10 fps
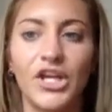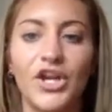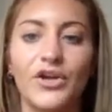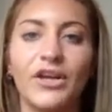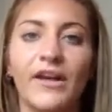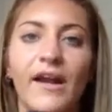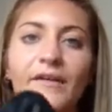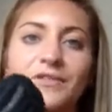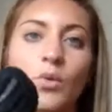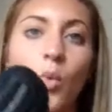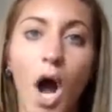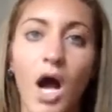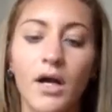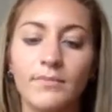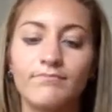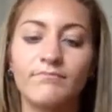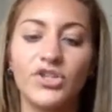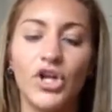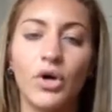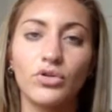You know, you're going to have to walk,
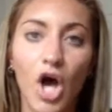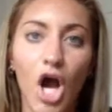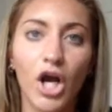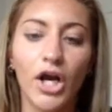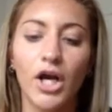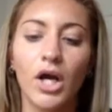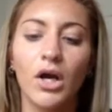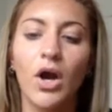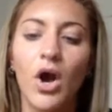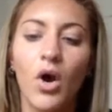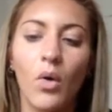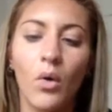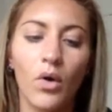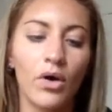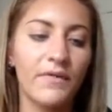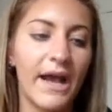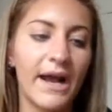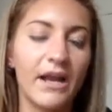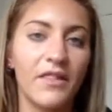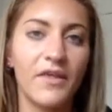you know, longer or that
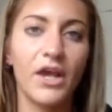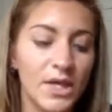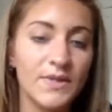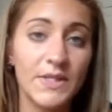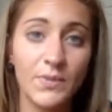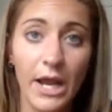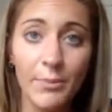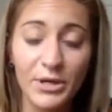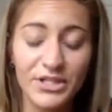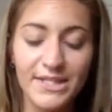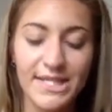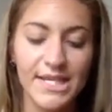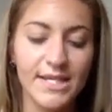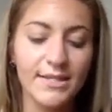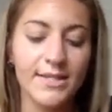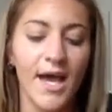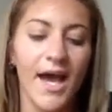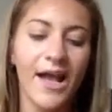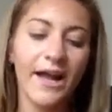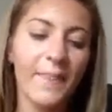kind of thing. So that's why I purchased these.
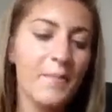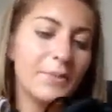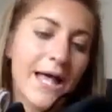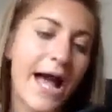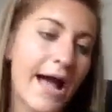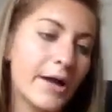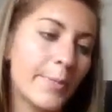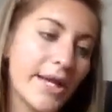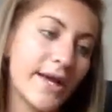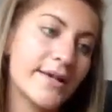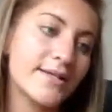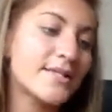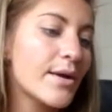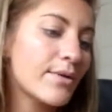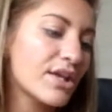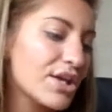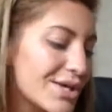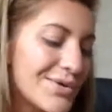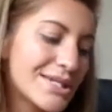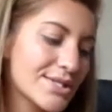I got the black because they were the
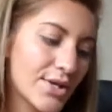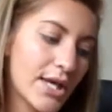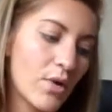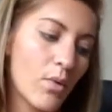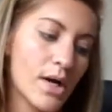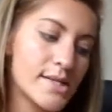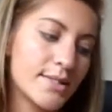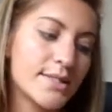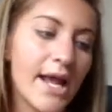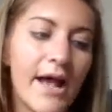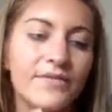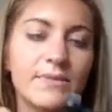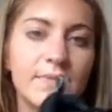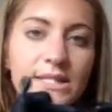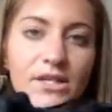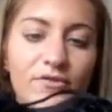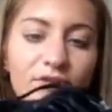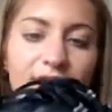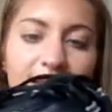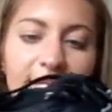cutest looking ones. They have some
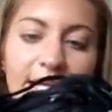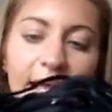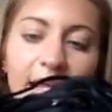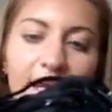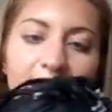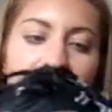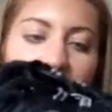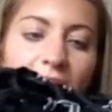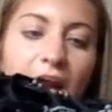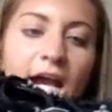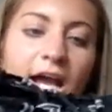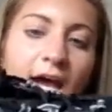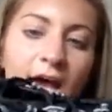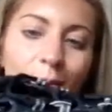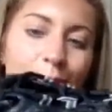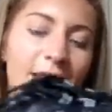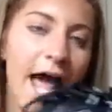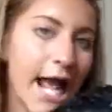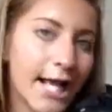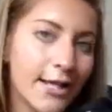silver detailing in there.
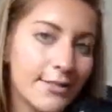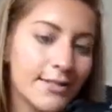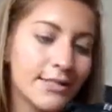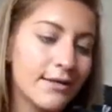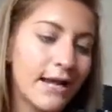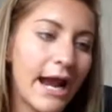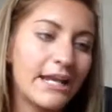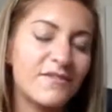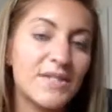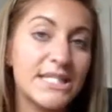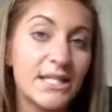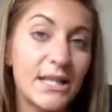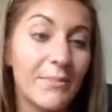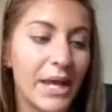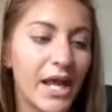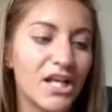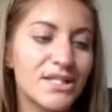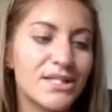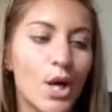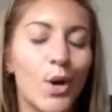Black is kind of slimming,
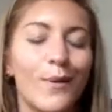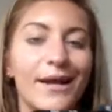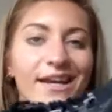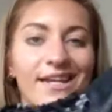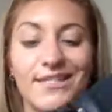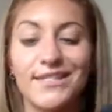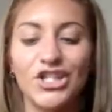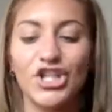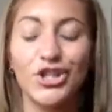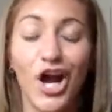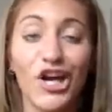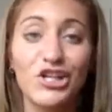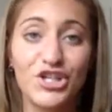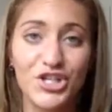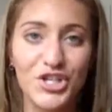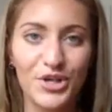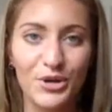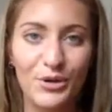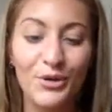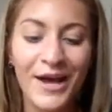so it is such a large
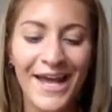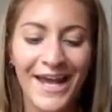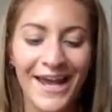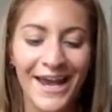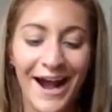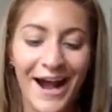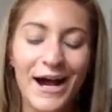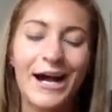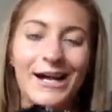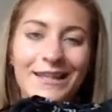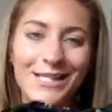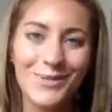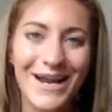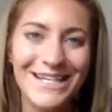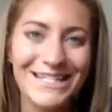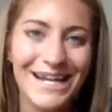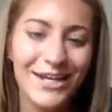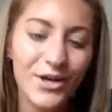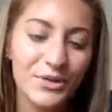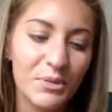shoe. Uh, that's why I
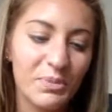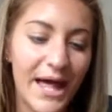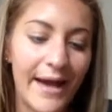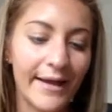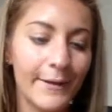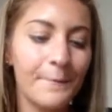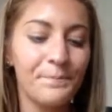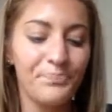decided to go with the black.